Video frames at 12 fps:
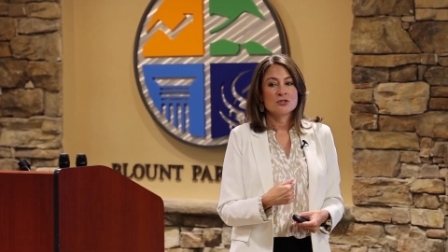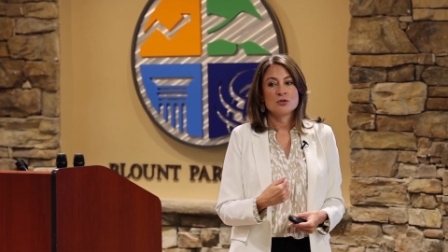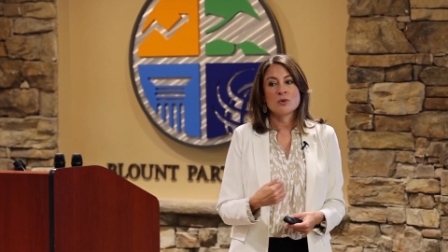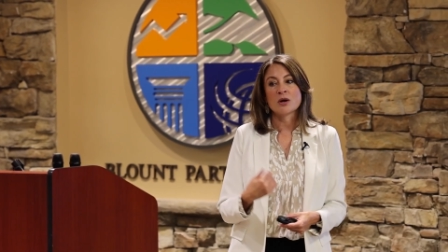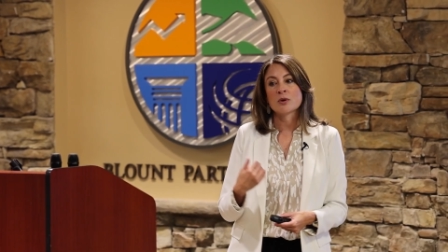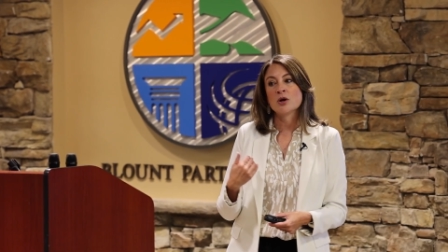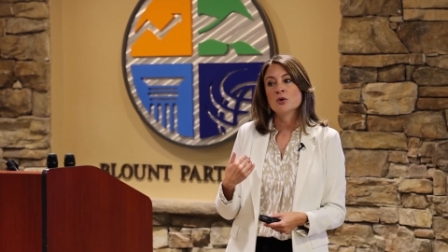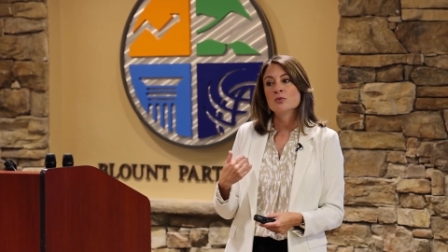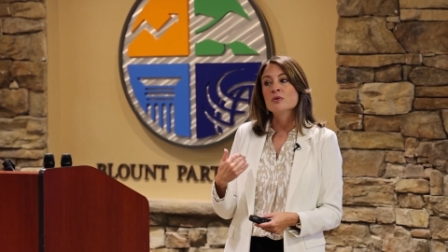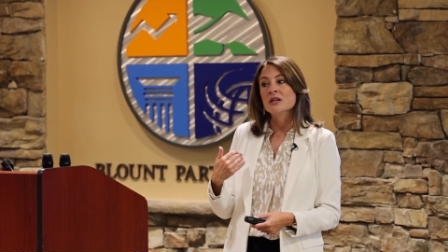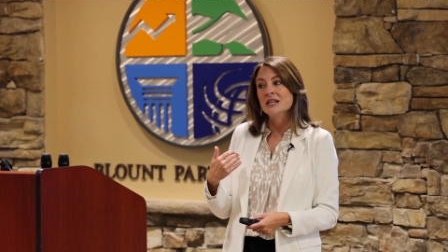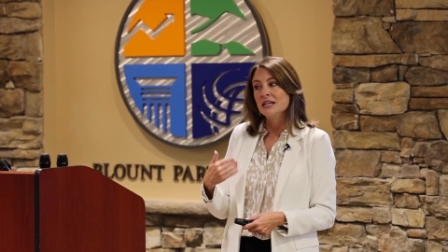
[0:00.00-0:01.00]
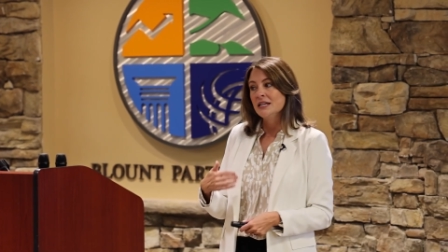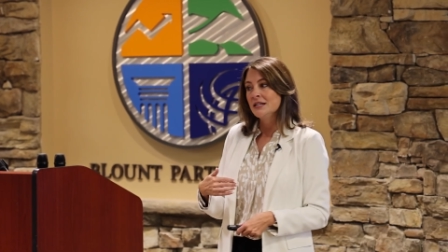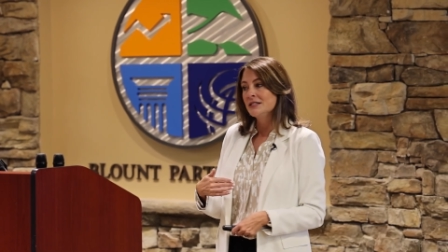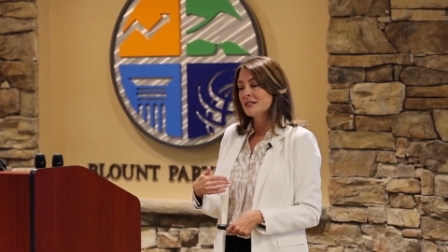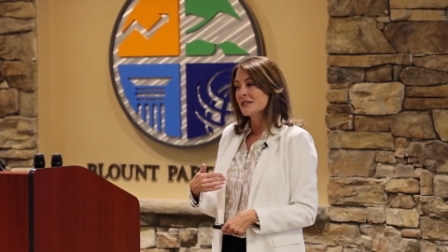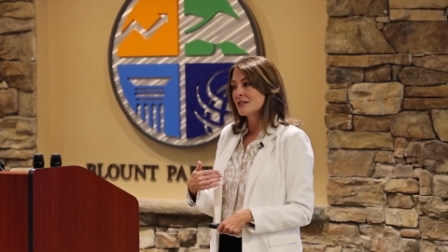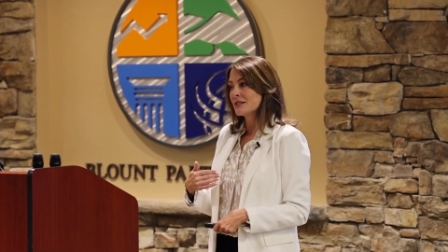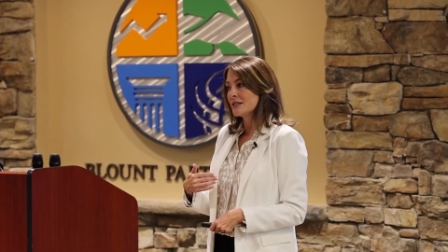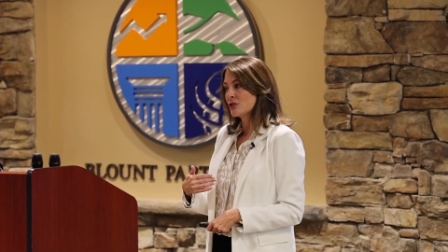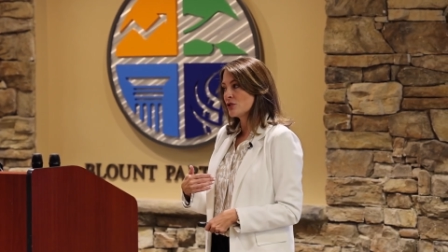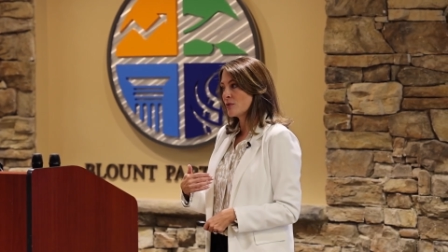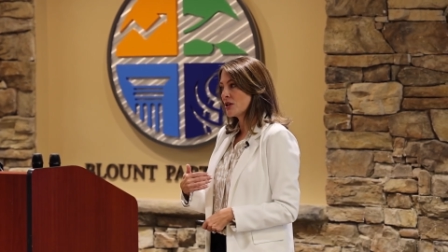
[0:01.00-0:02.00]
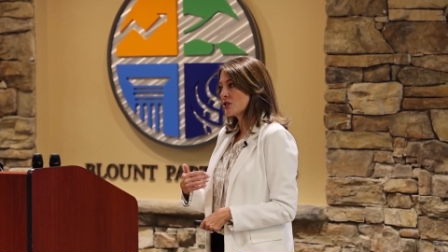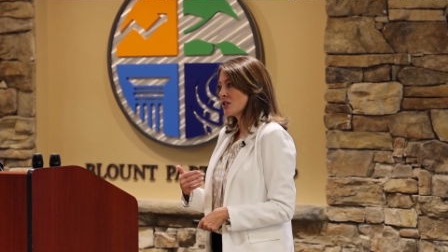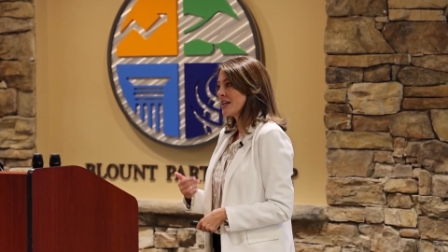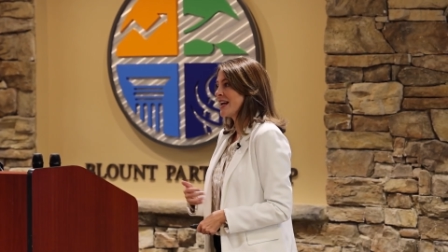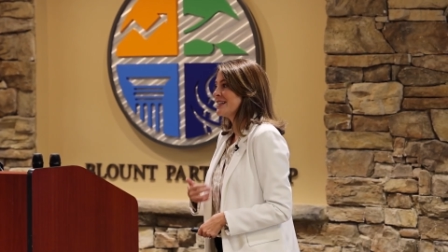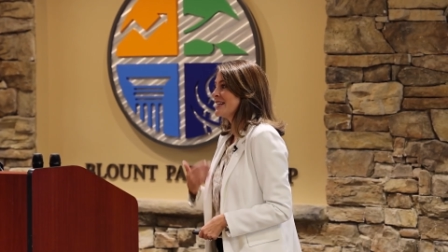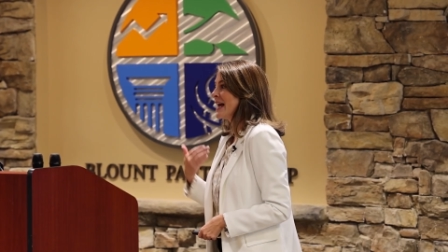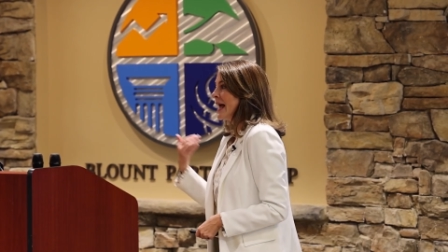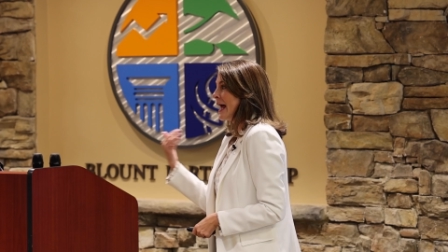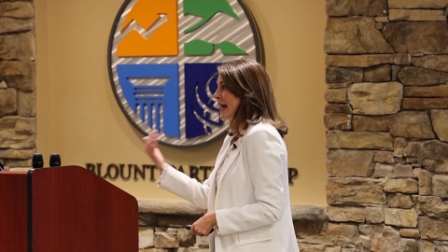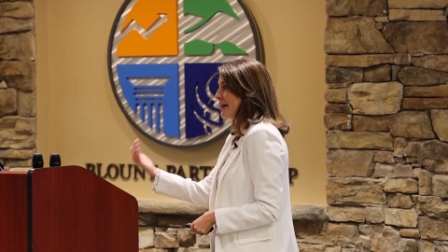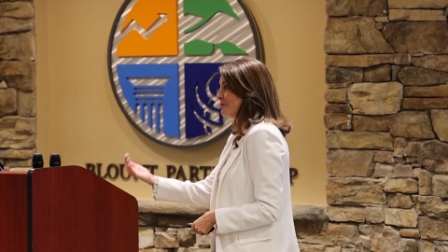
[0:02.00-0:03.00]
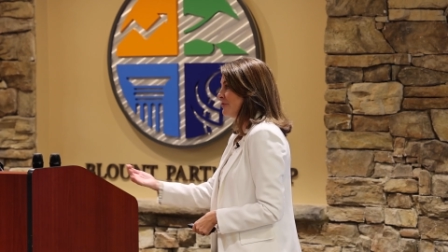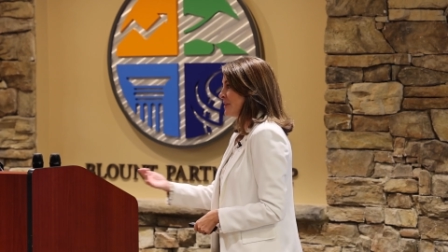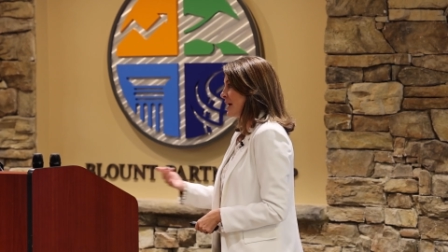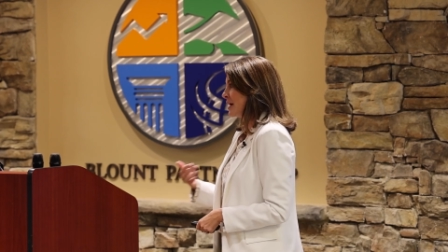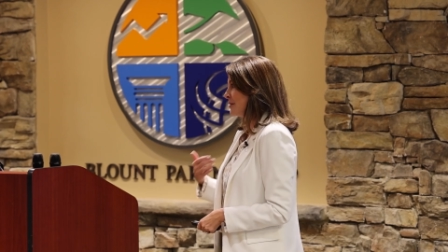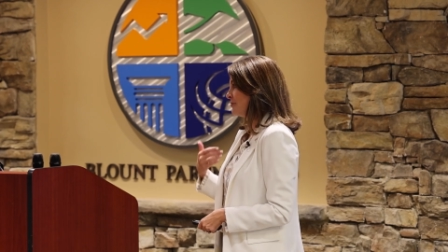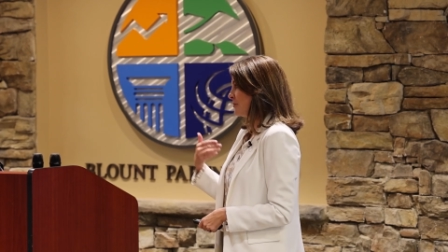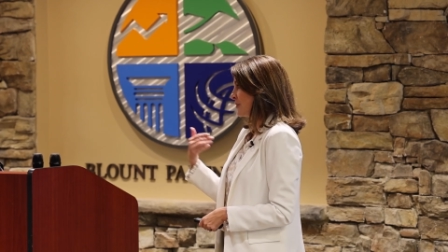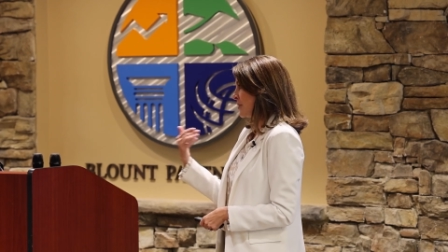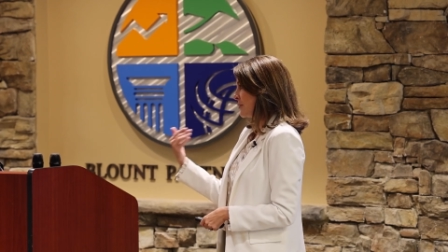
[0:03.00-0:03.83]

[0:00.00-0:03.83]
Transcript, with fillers: to our own needs in the situation and to advocate for